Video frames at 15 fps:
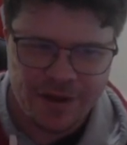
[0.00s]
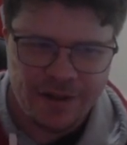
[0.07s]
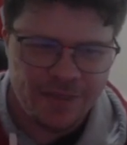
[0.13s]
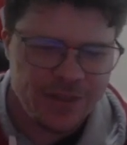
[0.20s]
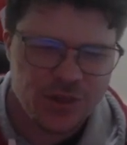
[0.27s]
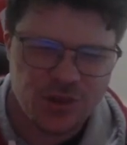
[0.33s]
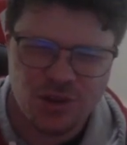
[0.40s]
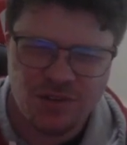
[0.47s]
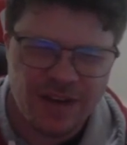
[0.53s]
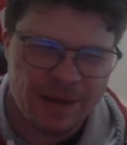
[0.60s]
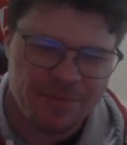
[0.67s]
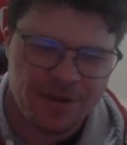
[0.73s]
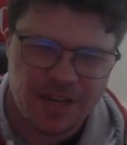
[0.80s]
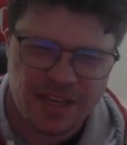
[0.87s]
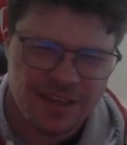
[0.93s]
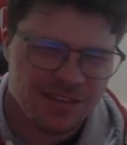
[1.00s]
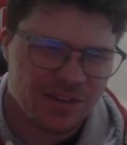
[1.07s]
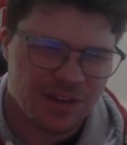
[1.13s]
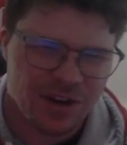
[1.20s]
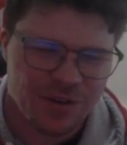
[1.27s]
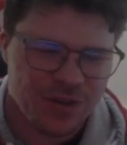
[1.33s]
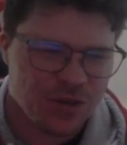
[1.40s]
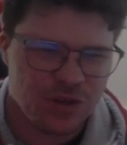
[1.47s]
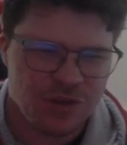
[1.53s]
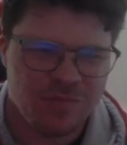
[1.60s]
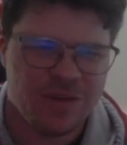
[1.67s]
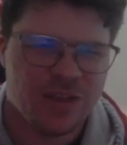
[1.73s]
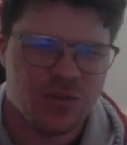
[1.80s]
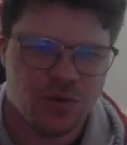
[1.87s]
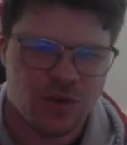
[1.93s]
This should have happened years ago. This shouldn't
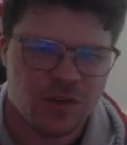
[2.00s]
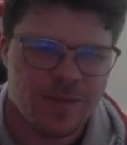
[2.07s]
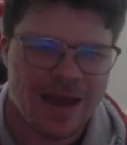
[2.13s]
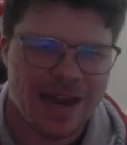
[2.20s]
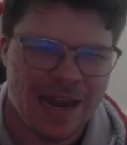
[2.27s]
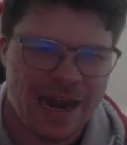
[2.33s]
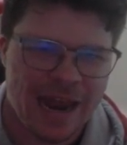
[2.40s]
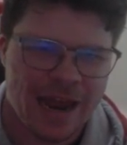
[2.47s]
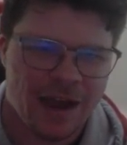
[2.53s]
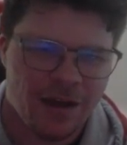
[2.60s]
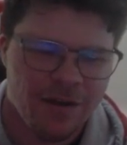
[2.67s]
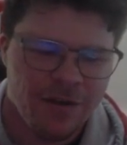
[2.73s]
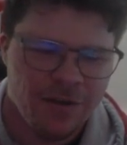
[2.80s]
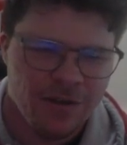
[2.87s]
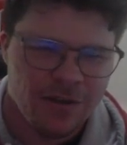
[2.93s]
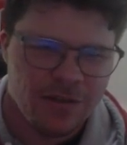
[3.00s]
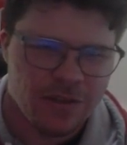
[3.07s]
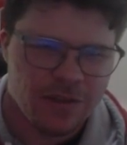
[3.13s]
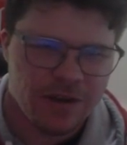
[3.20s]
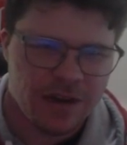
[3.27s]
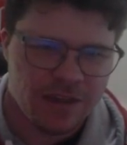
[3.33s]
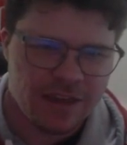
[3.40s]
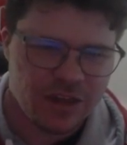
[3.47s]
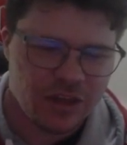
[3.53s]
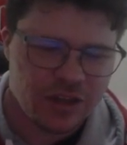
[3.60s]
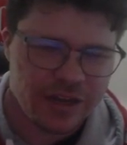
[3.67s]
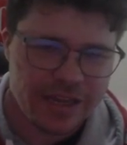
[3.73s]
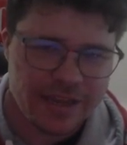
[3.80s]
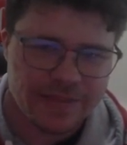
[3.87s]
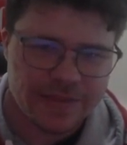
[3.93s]
be talked about now that it's
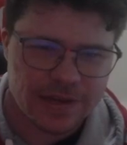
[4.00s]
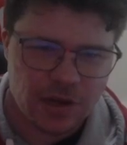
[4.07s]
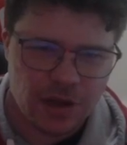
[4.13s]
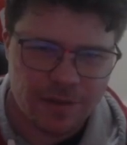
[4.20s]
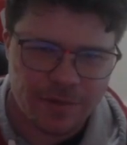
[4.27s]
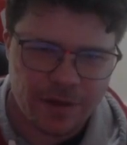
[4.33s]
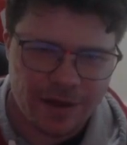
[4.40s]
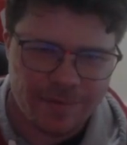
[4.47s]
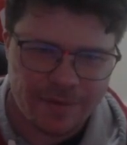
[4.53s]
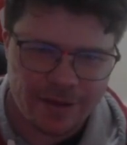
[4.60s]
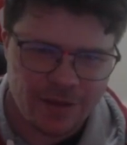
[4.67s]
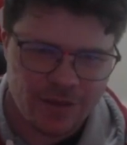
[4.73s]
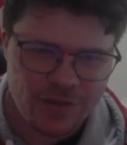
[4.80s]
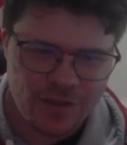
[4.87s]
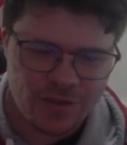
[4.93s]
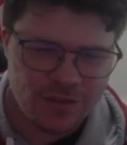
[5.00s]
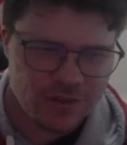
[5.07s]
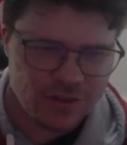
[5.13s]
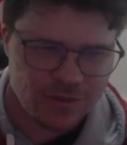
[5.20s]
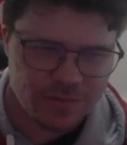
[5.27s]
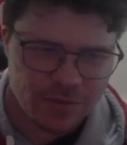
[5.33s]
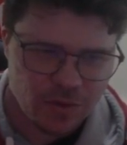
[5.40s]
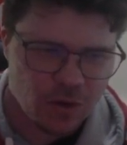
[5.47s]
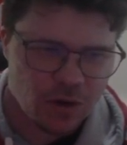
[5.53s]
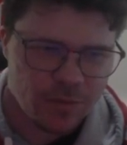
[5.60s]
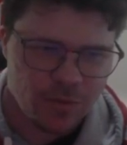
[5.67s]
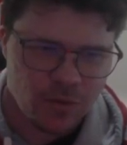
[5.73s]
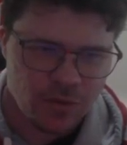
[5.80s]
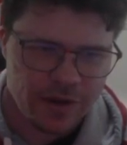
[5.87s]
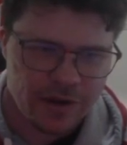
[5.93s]
actually in the limelight, because this is
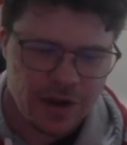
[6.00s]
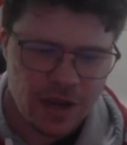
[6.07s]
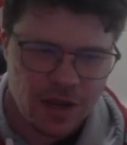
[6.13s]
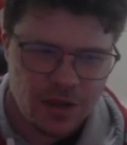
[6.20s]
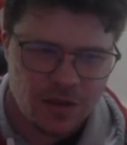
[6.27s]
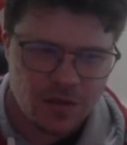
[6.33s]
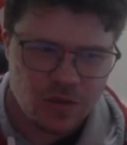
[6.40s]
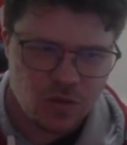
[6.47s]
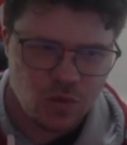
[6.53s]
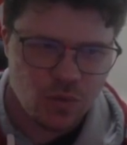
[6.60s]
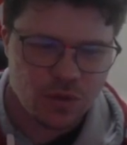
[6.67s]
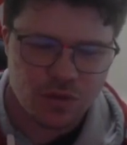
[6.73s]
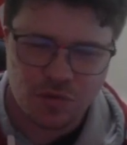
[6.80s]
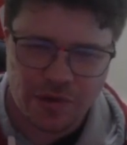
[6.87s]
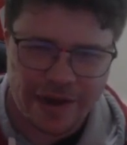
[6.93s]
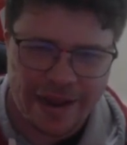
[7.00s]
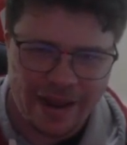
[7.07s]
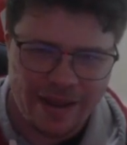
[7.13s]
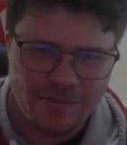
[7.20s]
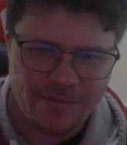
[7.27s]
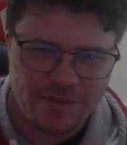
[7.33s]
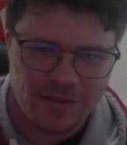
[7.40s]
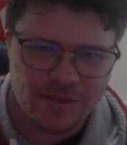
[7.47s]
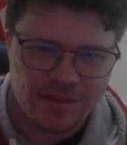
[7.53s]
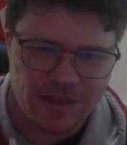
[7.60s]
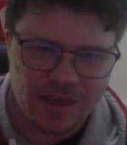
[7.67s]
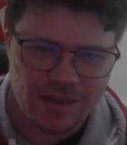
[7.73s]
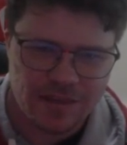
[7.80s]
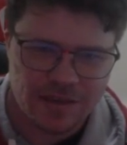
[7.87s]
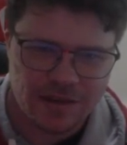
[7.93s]
deplorable that 2 or 3 games this
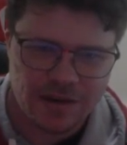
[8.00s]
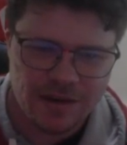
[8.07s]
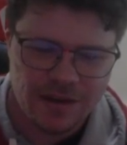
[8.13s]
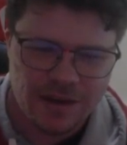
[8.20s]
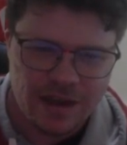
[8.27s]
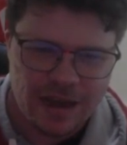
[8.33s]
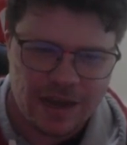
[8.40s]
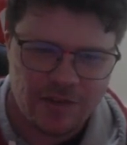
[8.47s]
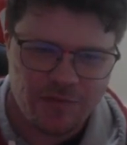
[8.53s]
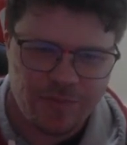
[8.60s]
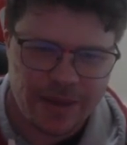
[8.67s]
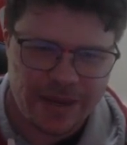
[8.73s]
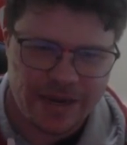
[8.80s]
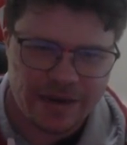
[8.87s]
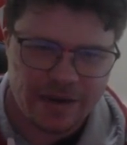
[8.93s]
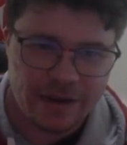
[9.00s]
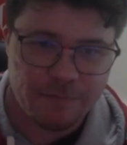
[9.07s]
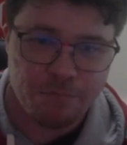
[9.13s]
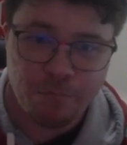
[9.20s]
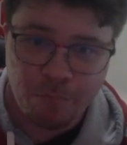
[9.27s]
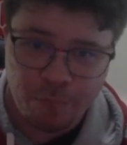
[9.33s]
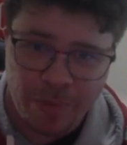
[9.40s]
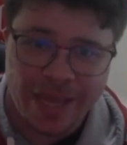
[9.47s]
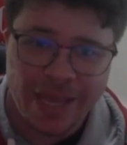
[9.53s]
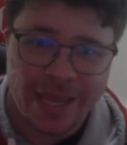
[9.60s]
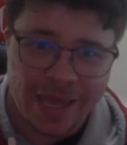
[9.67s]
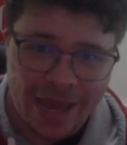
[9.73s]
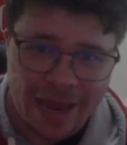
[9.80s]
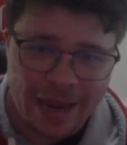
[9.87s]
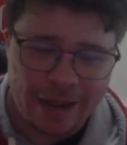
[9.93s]
season have been in big
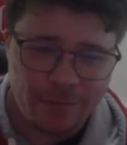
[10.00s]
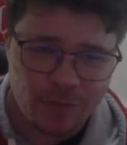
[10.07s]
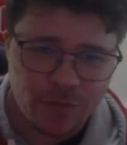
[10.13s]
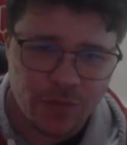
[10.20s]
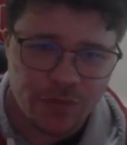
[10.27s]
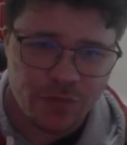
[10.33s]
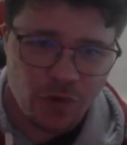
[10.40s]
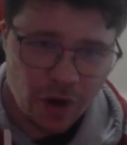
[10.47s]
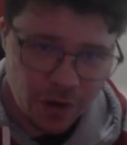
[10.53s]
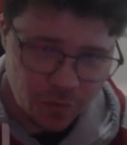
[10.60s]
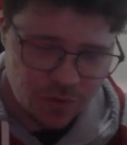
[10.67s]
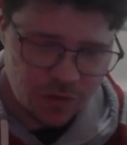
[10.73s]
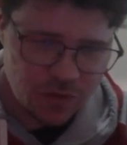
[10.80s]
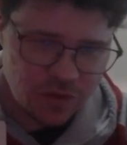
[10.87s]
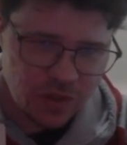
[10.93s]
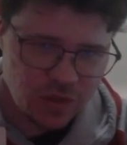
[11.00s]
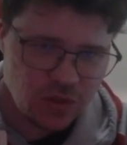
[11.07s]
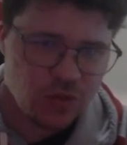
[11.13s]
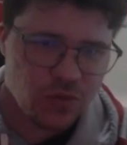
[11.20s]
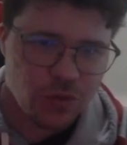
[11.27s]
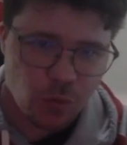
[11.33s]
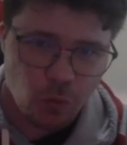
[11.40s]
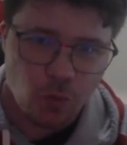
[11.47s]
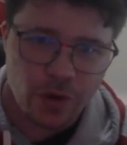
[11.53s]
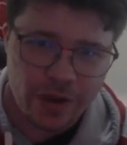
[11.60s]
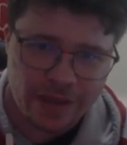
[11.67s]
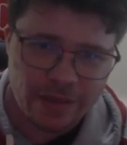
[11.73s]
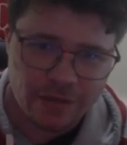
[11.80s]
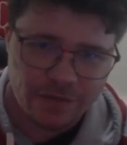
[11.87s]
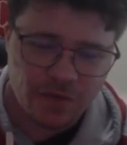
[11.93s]
games for finals decisions or
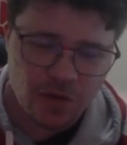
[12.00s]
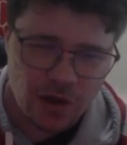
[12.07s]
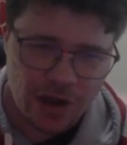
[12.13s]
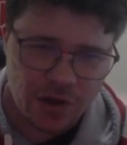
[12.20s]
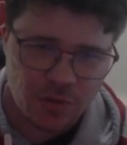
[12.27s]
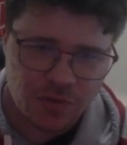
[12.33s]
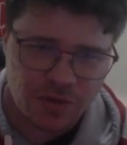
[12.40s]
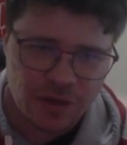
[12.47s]
in the finals,